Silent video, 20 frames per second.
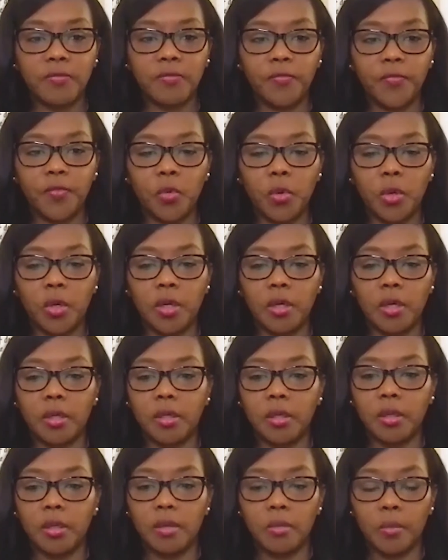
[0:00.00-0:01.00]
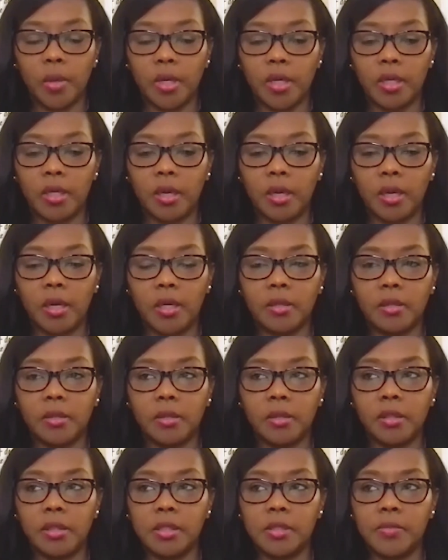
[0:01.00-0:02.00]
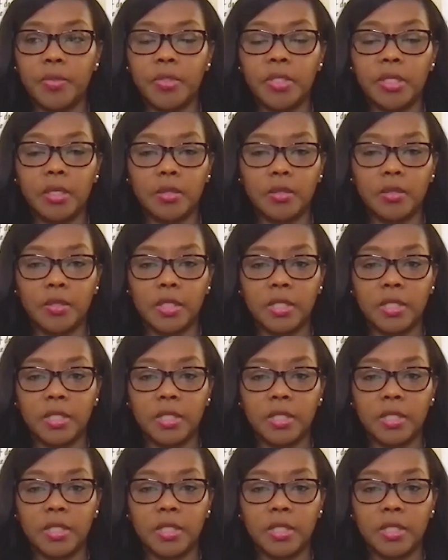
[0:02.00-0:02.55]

for working on this particular